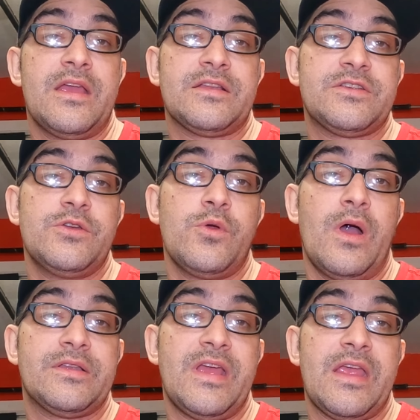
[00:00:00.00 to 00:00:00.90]
get to
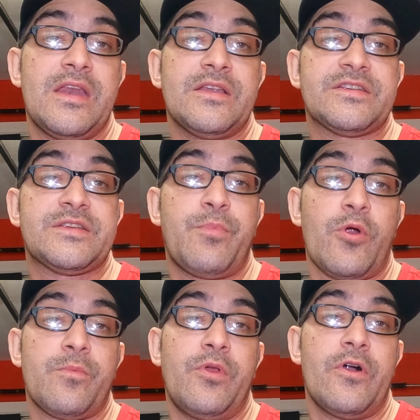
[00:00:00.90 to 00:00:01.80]
taking this
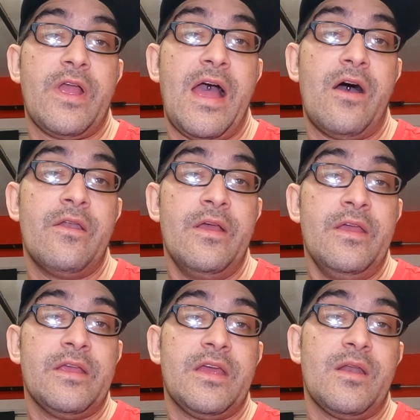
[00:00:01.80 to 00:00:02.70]
spark plug out,
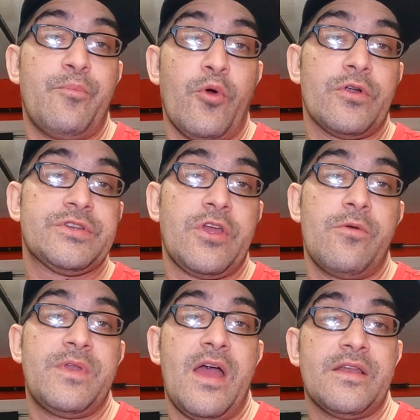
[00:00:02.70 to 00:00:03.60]
getting the
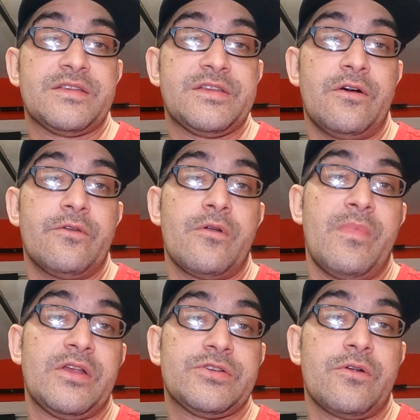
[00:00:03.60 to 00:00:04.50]
borescope down the cylinder,
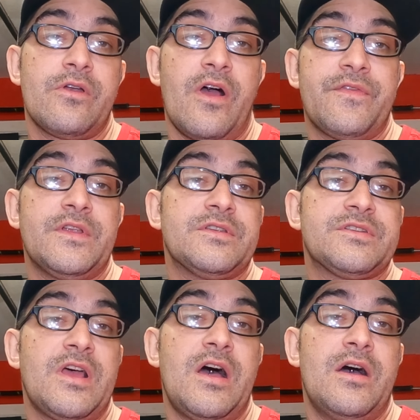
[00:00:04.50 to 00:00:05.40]
make sure nothing's
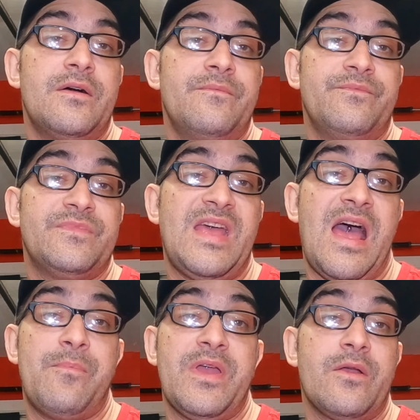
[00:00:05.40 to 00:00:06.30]

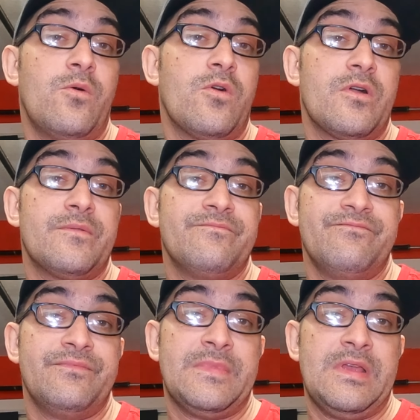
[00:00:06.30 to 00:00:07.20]
tapping or
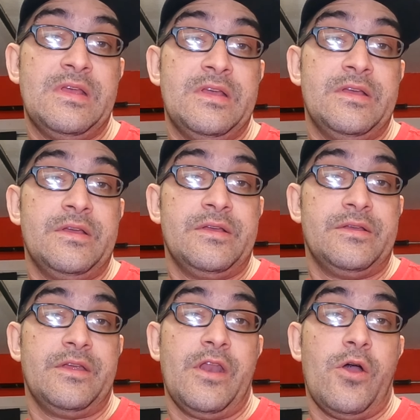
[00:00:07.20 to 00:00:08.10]

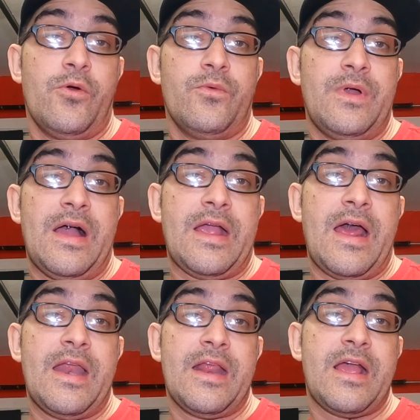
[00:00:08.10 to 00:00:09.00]
you know, I got
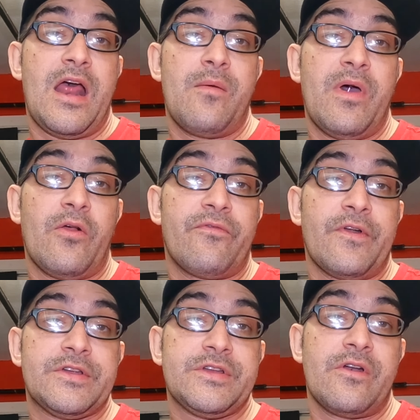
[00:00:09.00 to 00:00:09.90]
any kind of metal
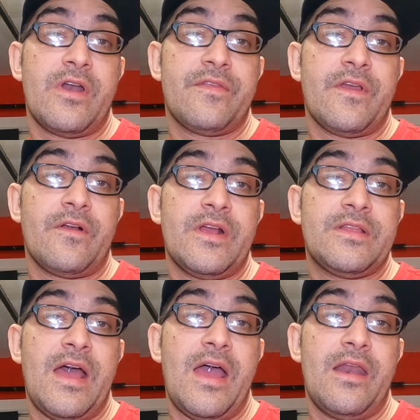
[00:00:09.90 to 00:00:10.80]
friction or anything like
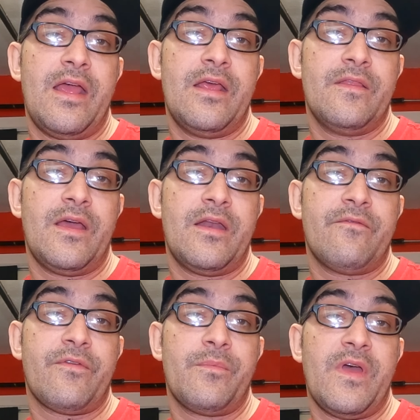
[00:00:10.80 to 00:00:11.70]
that. And then
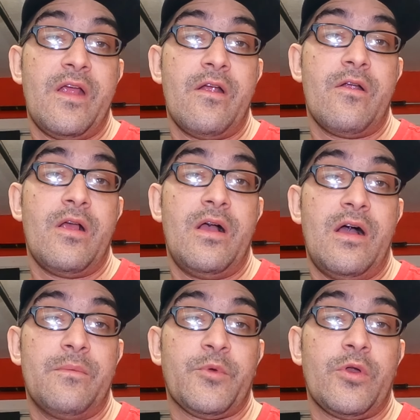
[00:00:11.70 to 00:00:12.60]
from there,
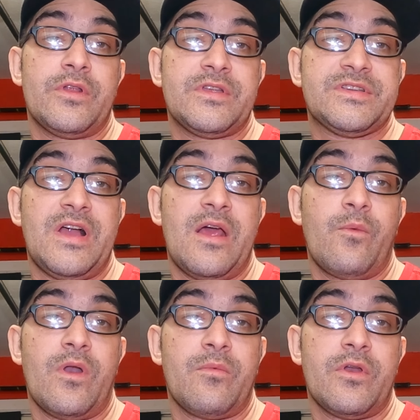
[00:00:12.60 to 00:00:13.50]
I'm going to decide
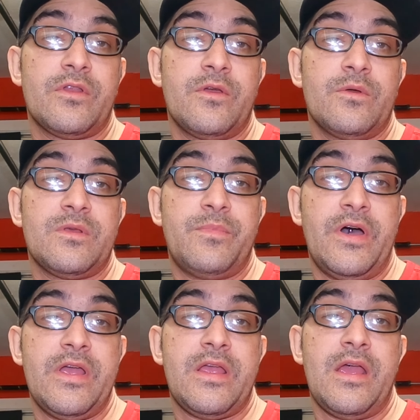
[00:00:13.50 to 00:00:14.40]
what I'm going to do with the
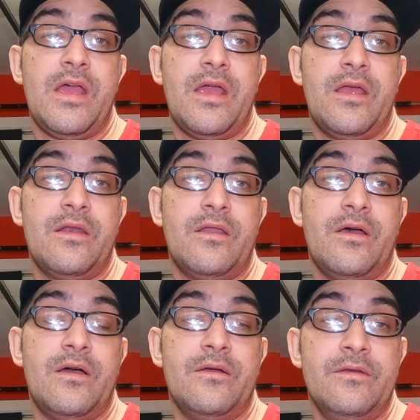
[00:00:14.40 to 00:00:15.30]
bike and
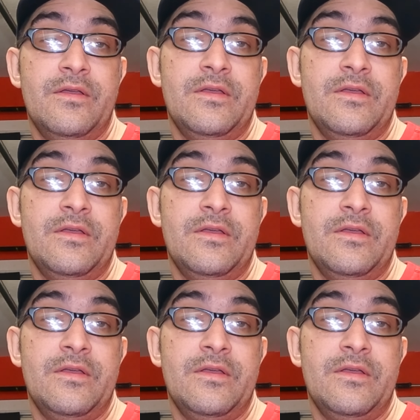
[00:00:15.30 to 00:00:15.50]
I